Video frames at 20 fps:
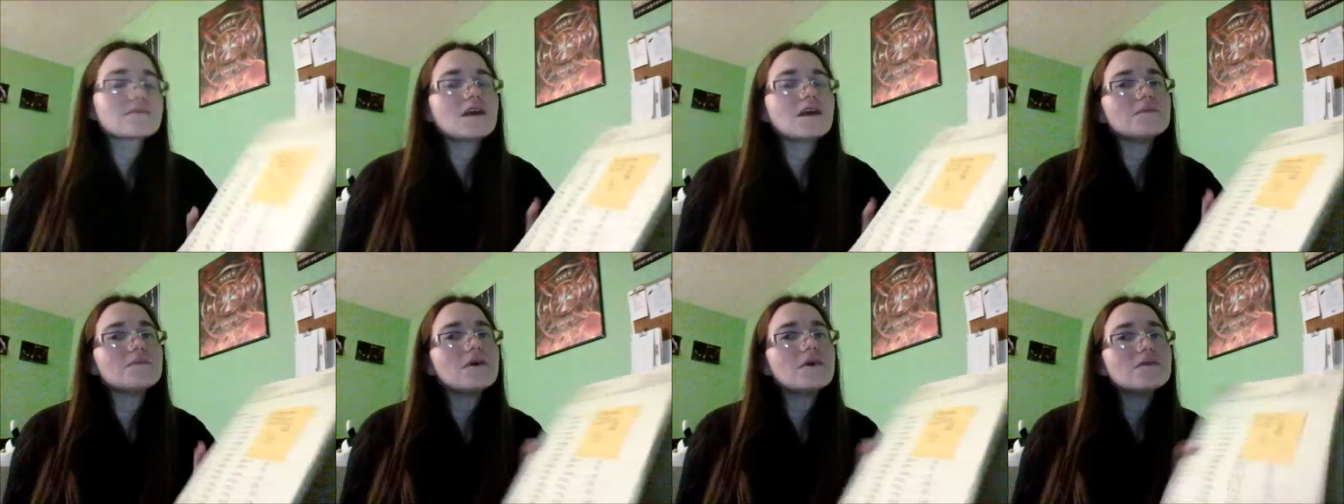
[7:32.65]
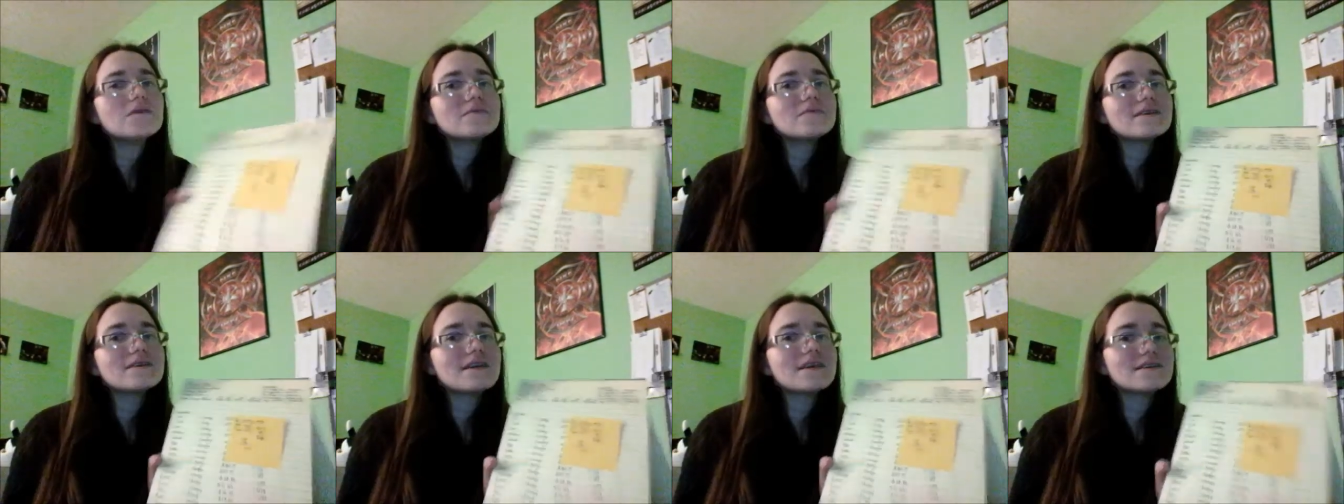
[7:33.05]
I'm
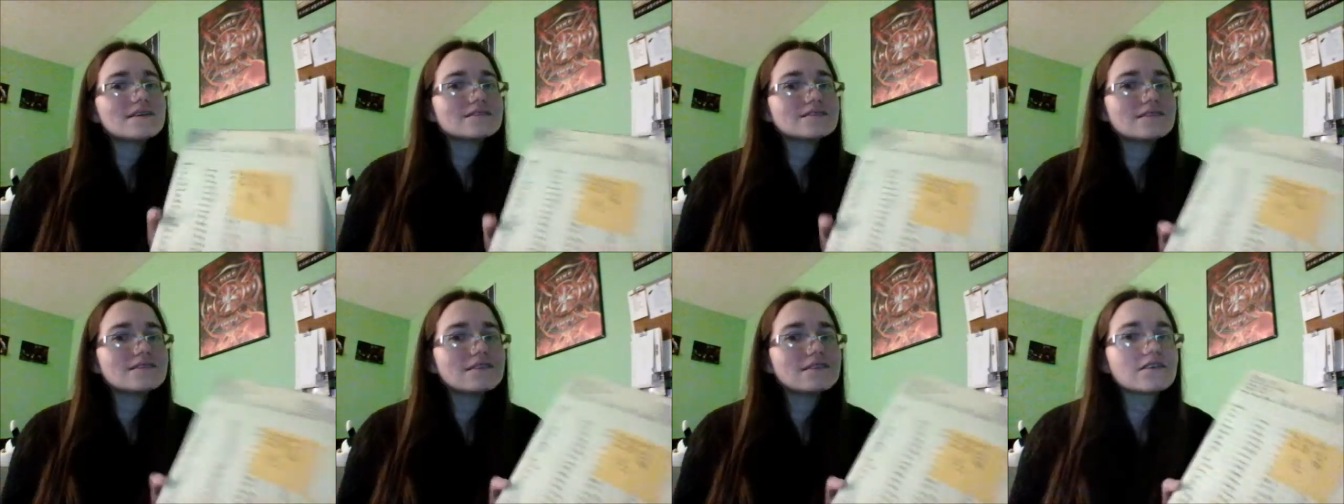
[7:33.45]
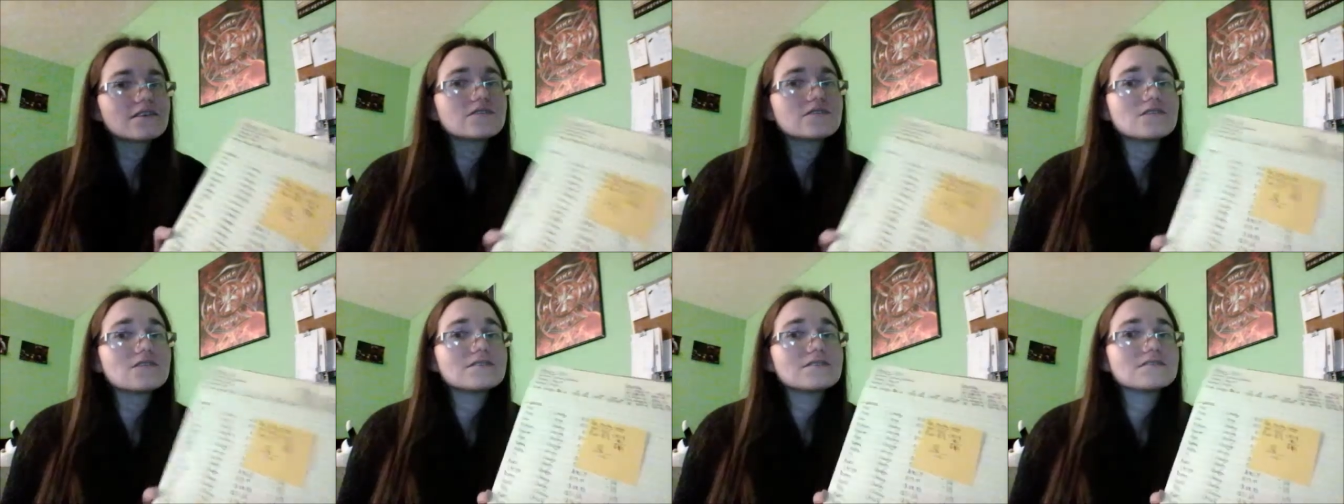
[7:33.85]
hoping as the year
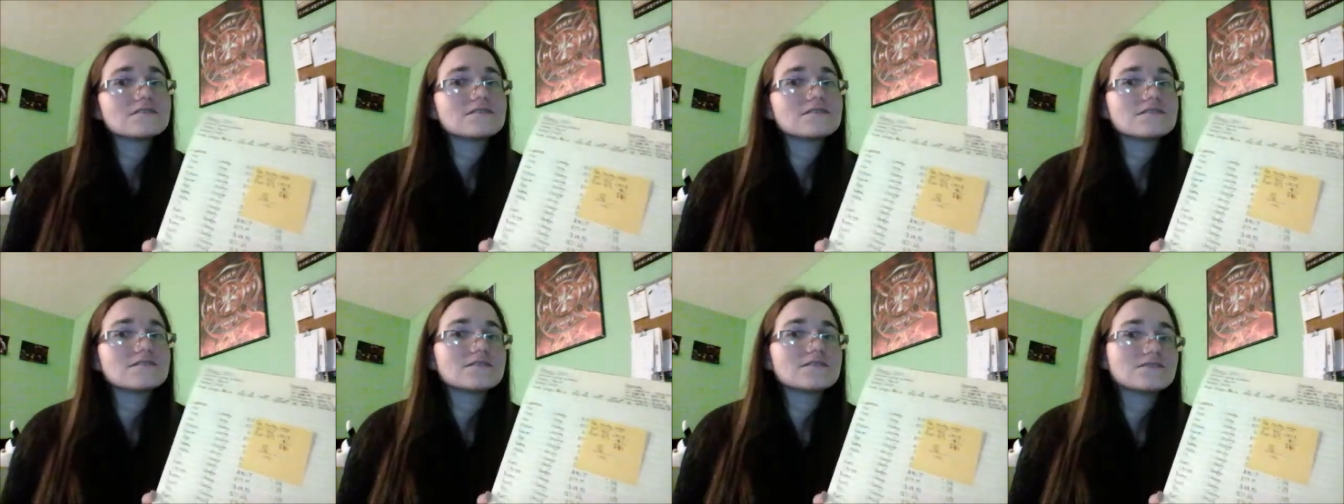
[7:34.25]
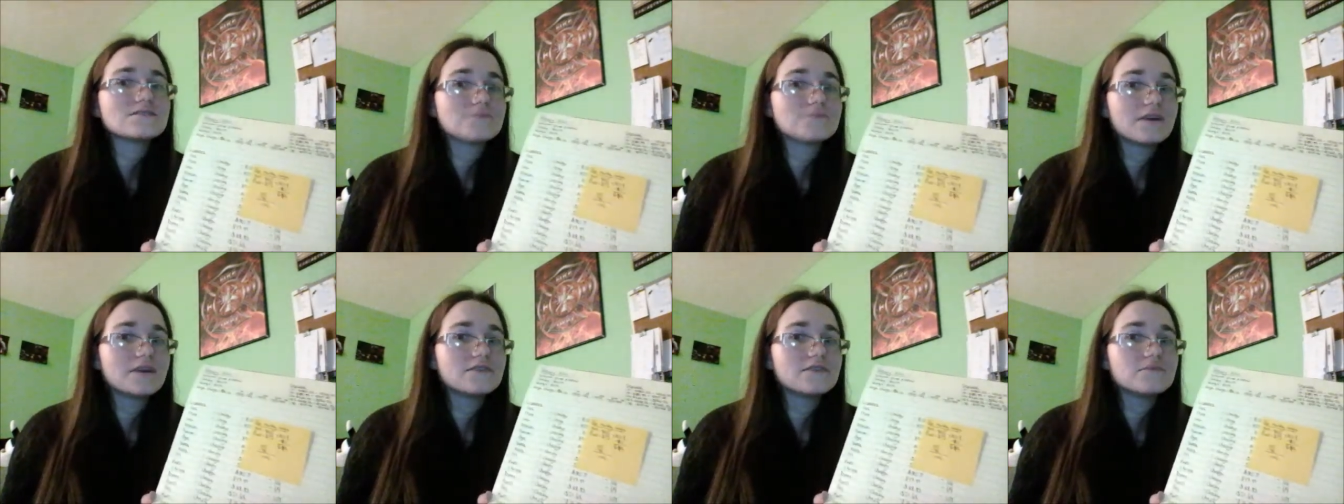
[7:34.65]
goes on, since this is
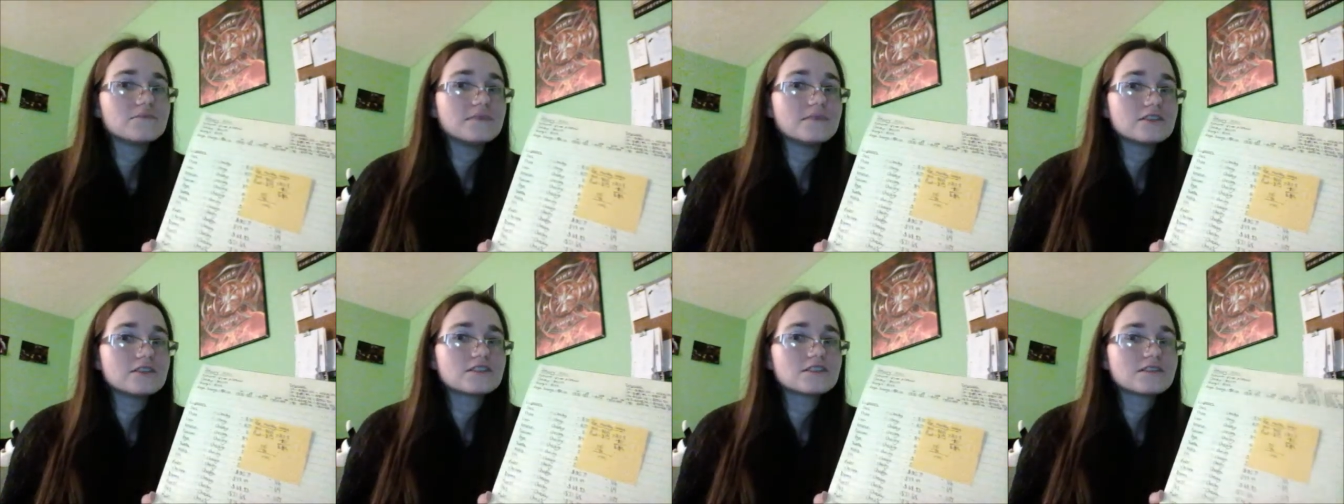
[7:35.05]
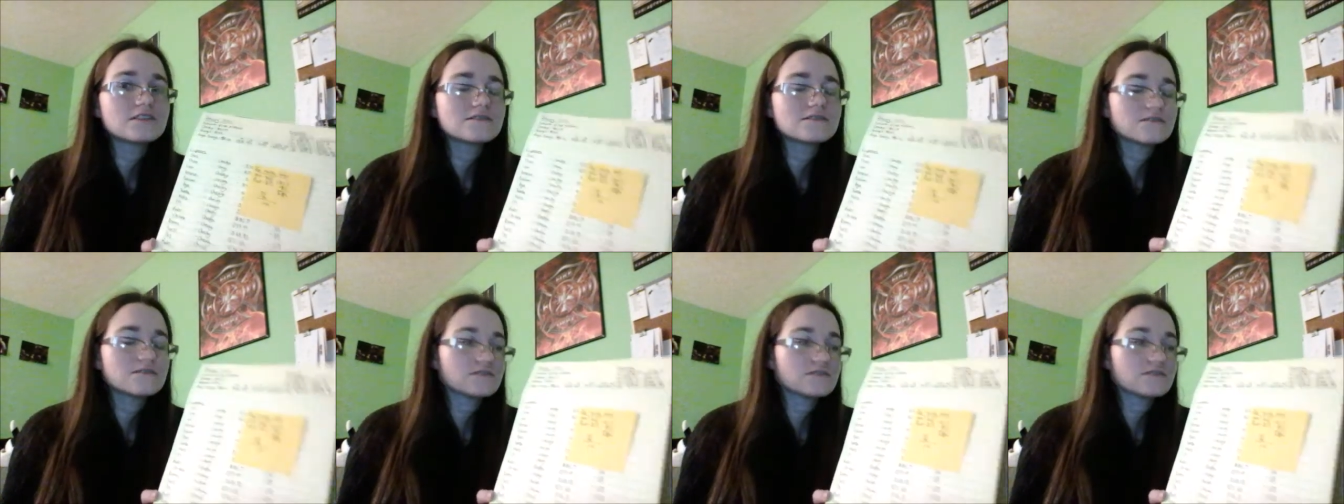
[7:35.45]
my new
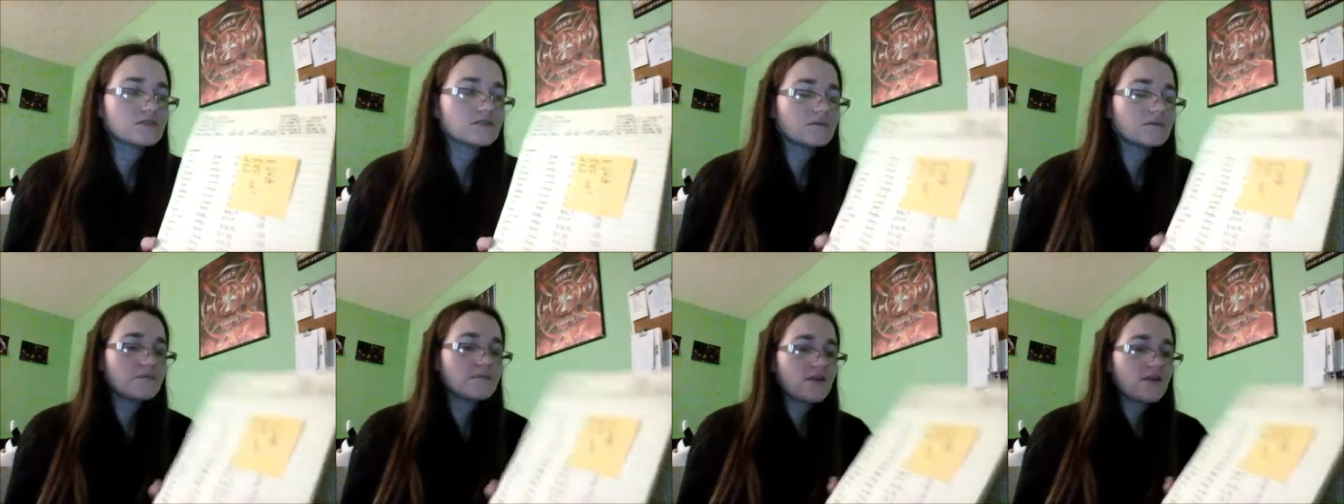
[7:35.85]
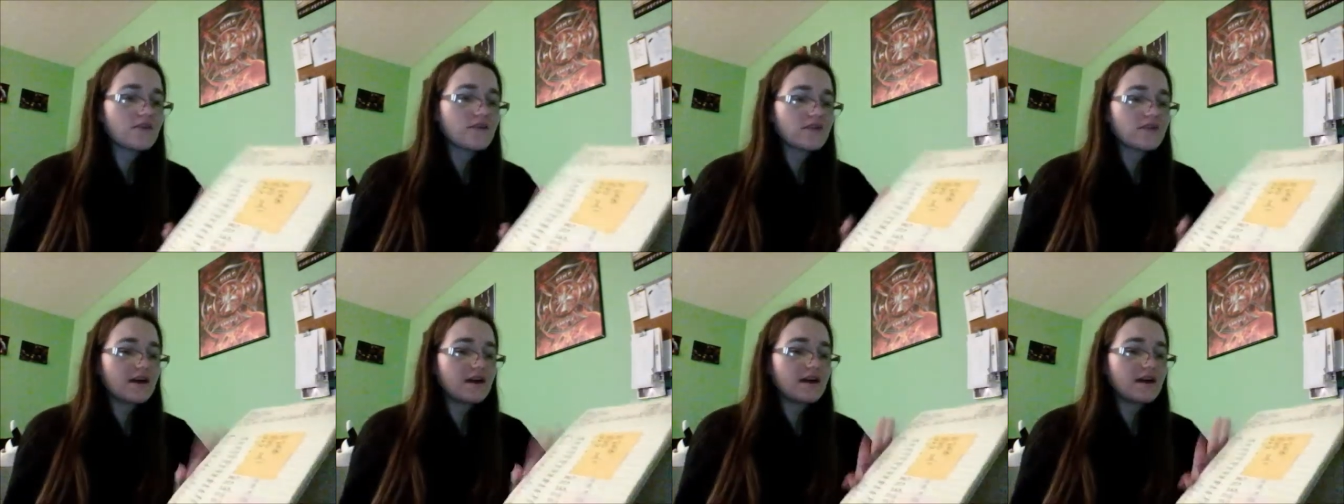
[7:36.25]
budgeting system,
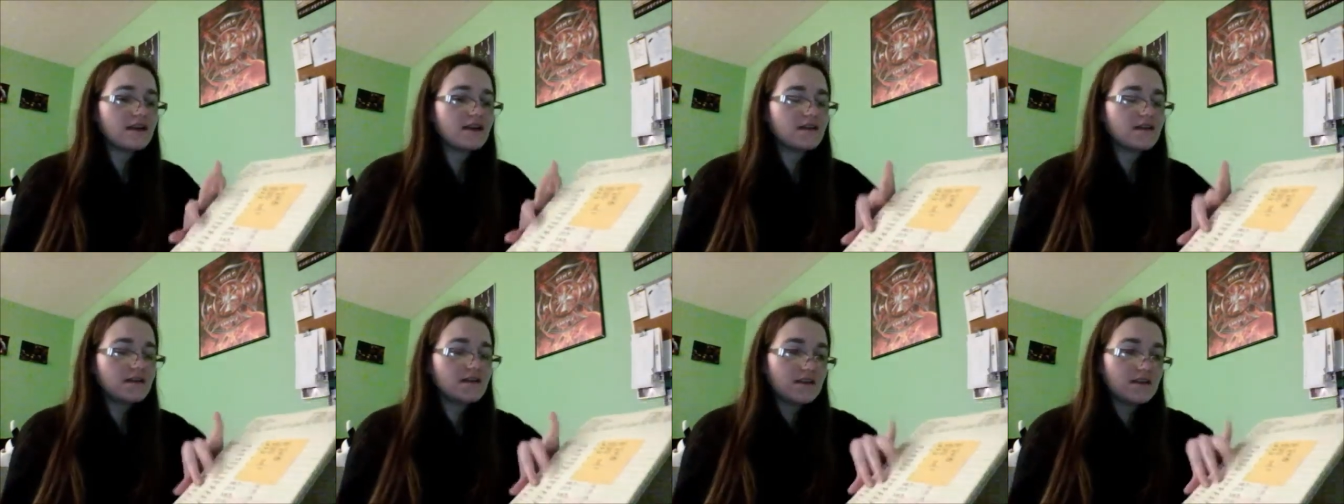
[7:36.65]
that